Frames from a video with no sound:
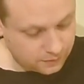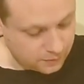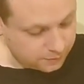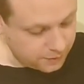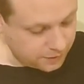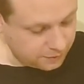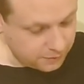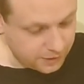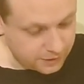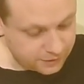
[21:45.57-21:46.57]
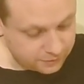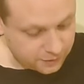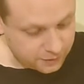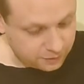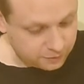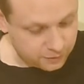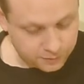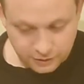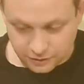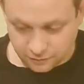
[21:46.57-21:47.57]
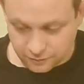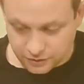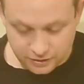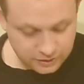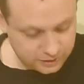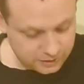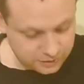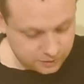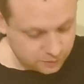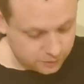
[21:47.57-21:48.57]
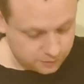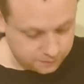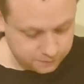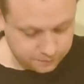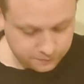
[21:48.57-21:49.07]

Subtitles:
Well, Burning Brand is very useful, but I don't really need two of them.